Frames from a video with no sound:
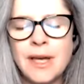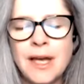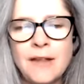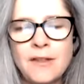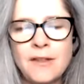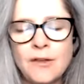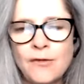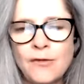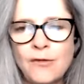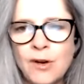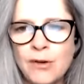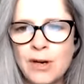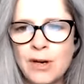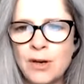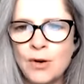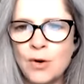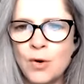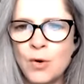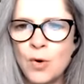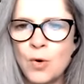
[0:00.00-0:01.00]
at the very
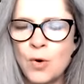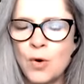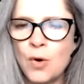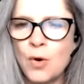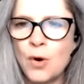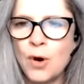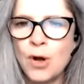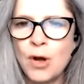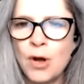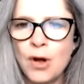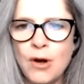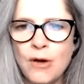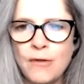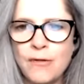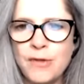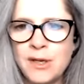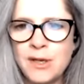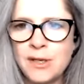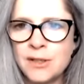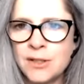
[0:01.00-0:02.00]
core
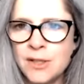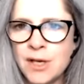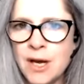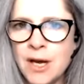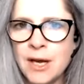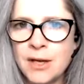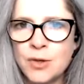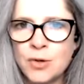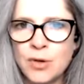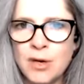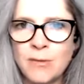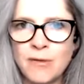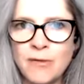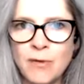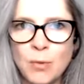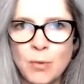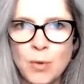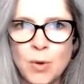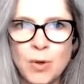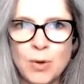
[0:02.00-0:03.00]
of the entire dream of
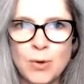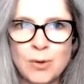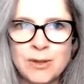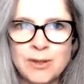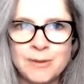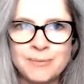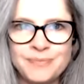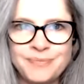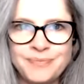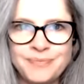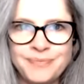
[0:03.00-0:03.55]
the world.